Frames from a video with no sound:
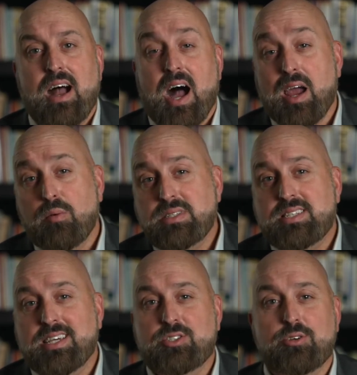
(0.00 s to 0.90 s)
I always
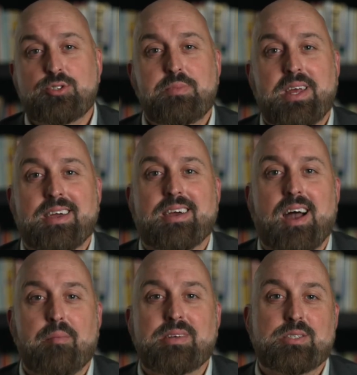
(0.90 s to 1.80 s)
take social media
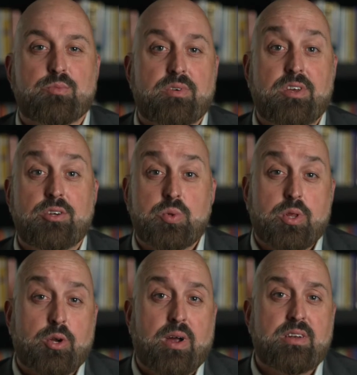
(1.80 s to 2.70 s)
comments and reviews with
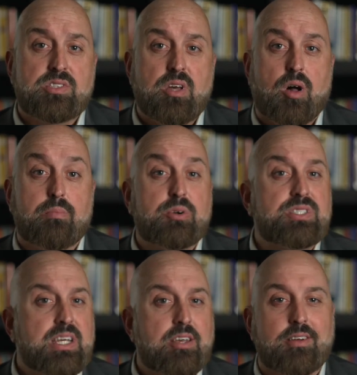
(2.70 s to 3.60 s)
a grain of salt,
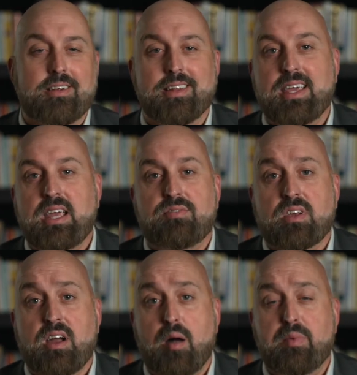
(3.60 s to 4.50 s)
particularly if the
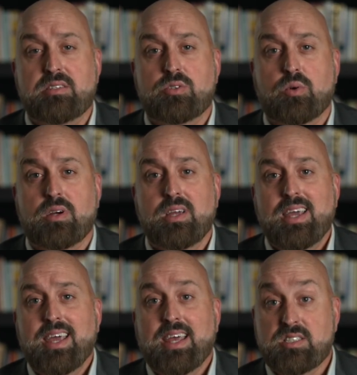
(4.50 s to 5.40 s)
commenter
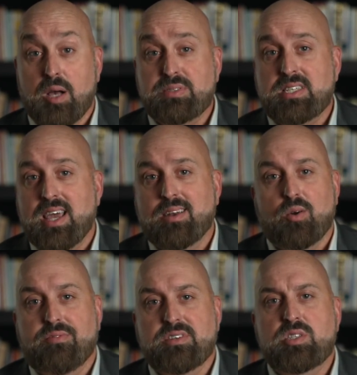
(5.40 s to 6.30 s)
is upset
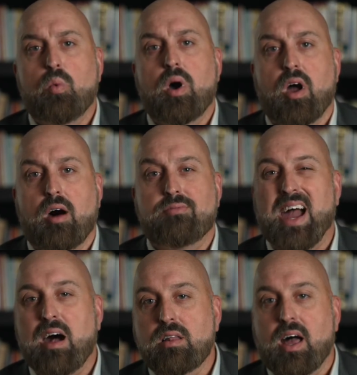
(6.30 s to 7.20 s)
or if it's a one-off,
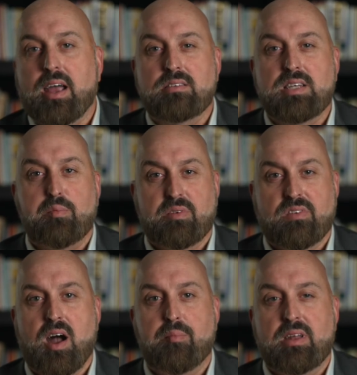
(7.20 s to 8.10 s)
outlier type
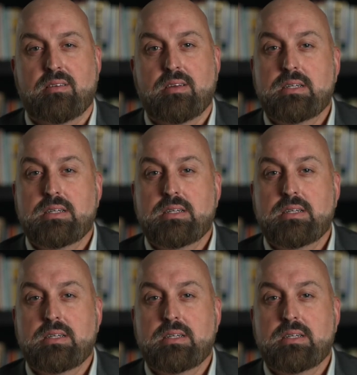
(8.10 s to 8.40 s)
of comment.